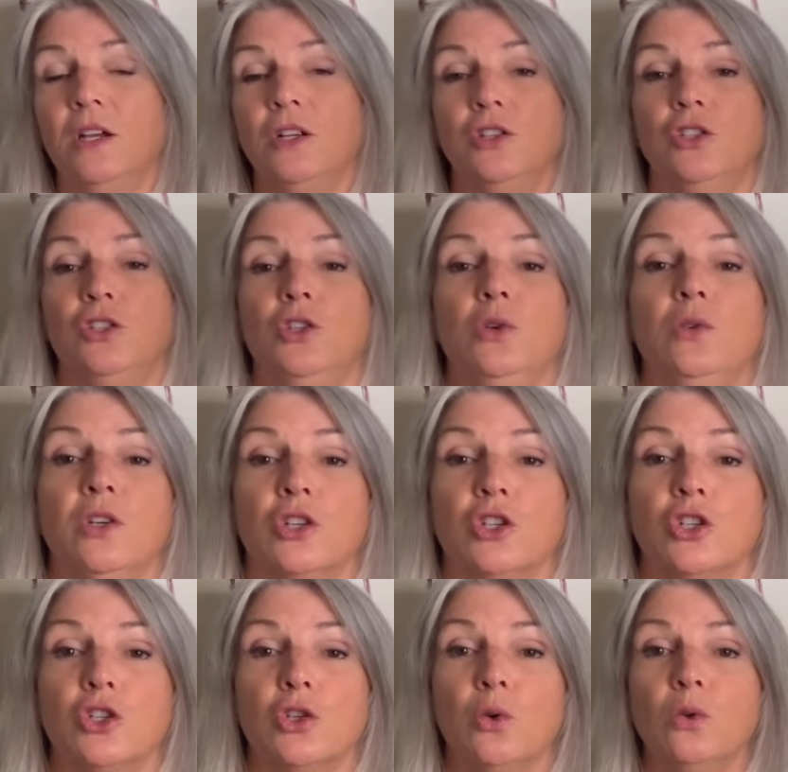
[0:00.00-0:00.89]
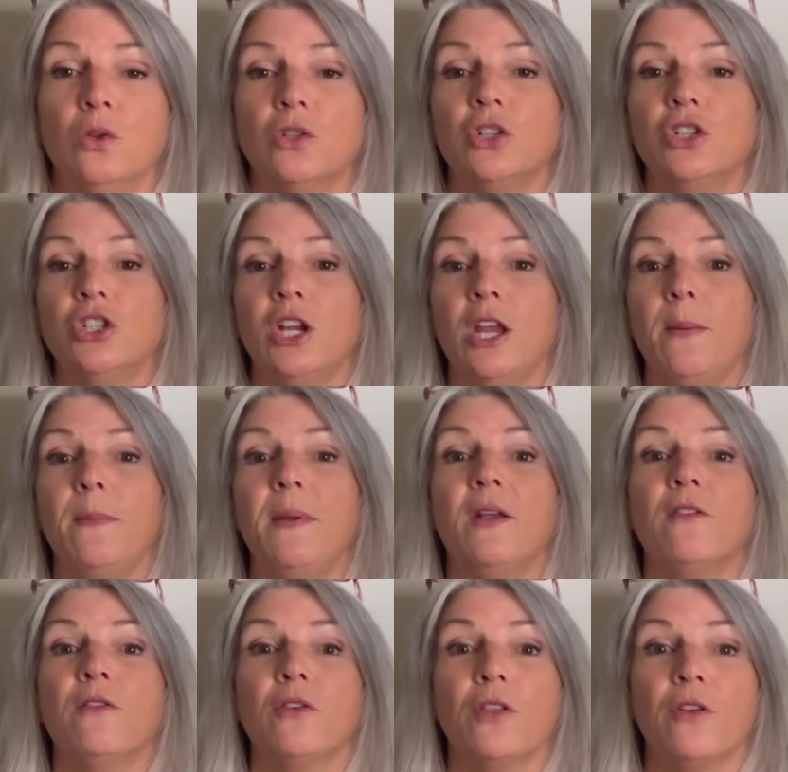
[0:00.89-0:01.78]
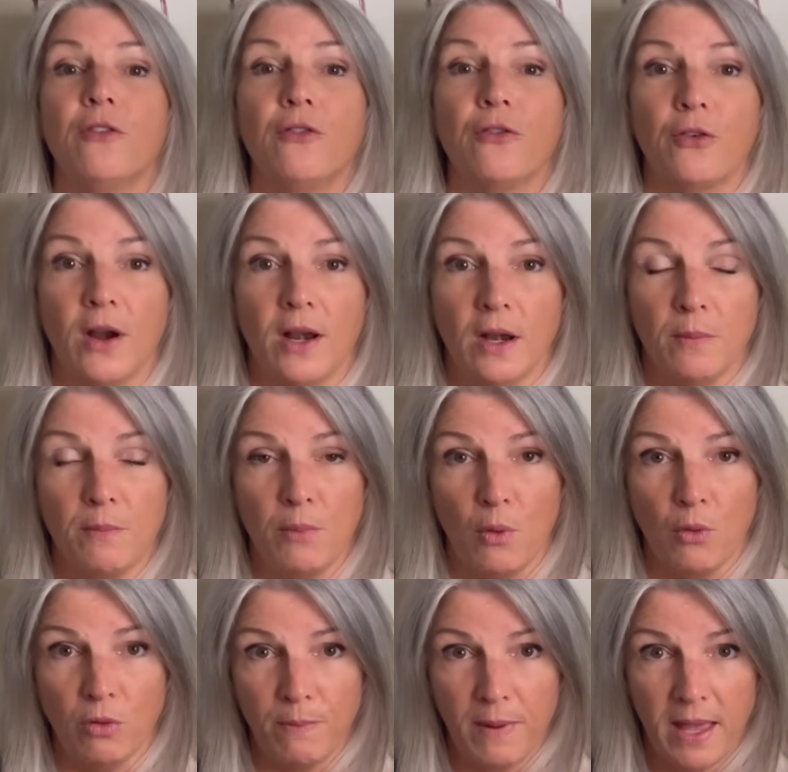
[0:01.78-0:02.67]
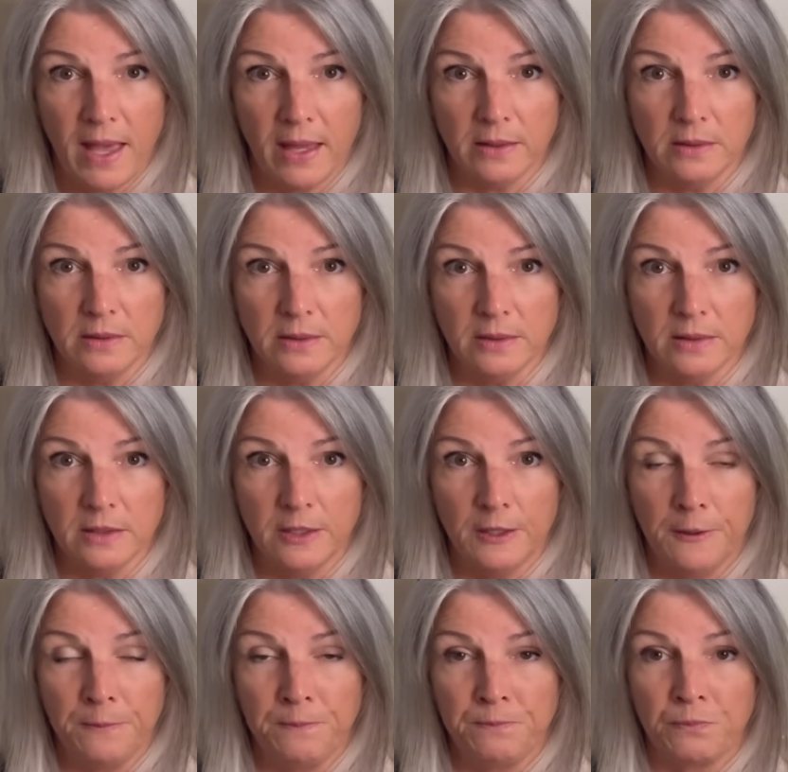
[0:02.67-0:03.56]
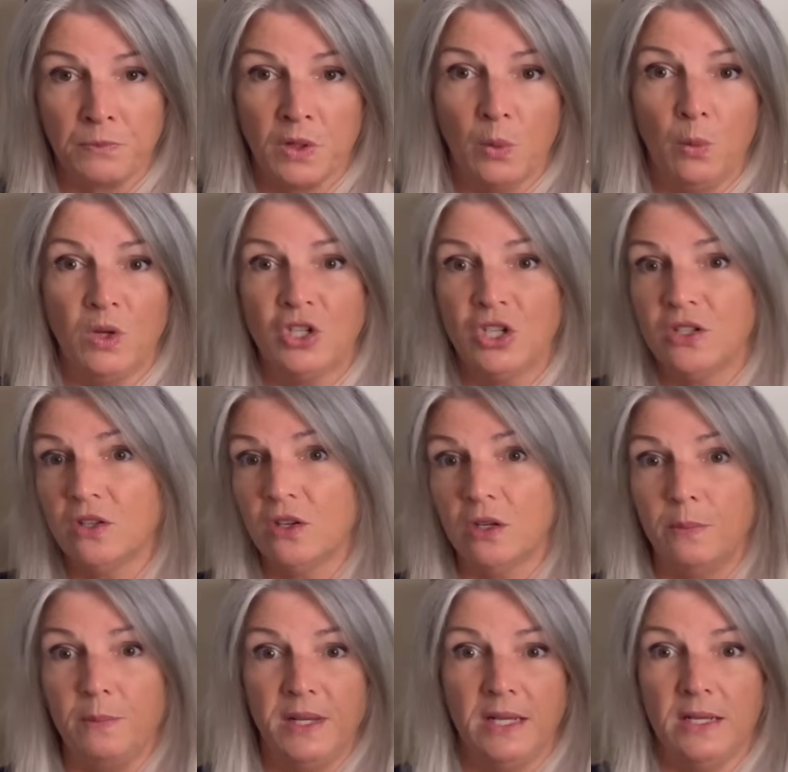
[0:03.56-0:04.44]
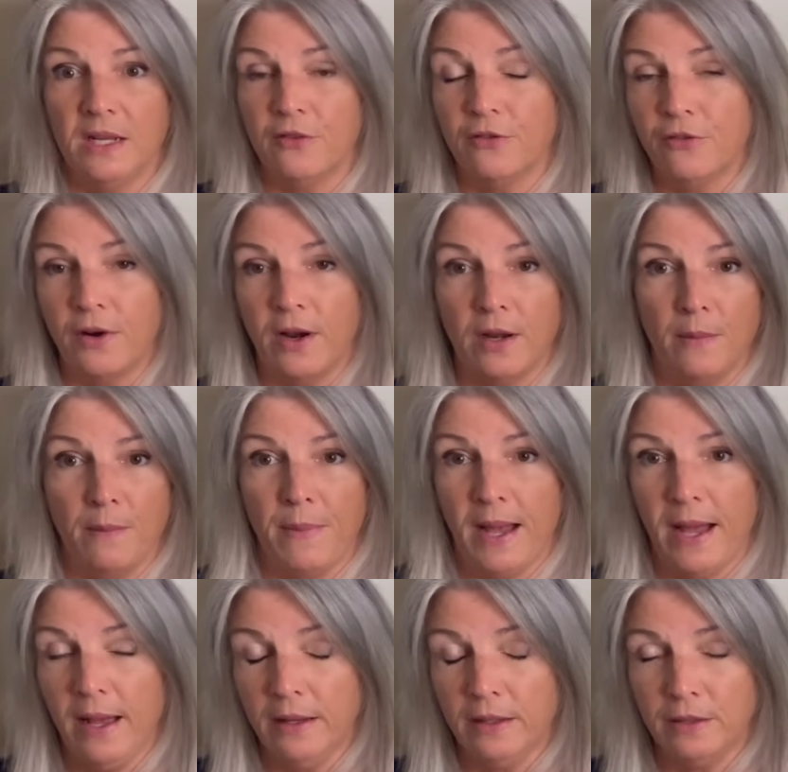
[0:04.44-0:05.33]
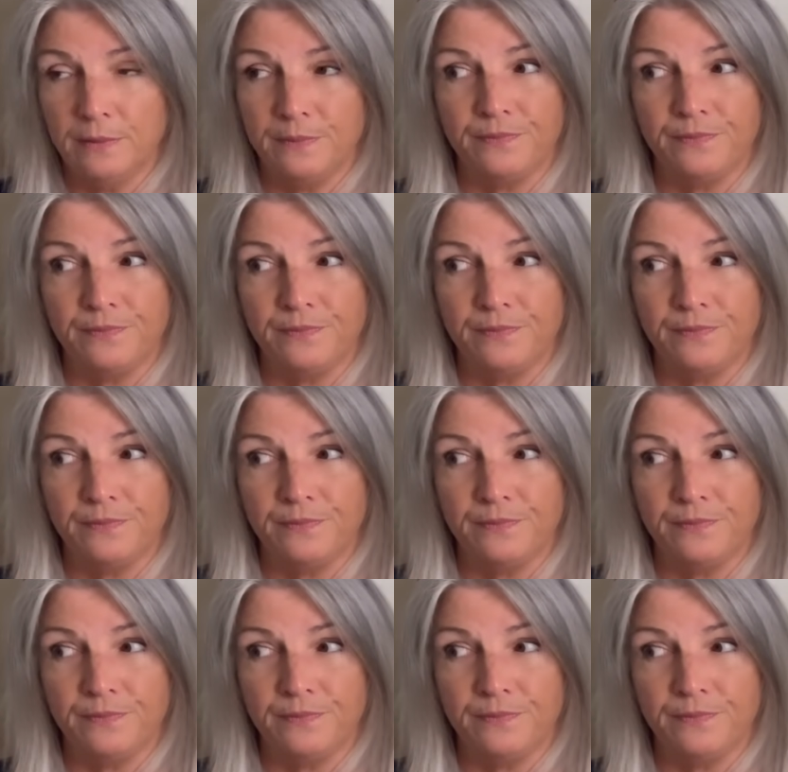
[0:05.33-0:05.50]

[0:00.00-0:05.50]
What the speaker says: do the shoulder shaping for the front, both panels, which is going to be knit front and back.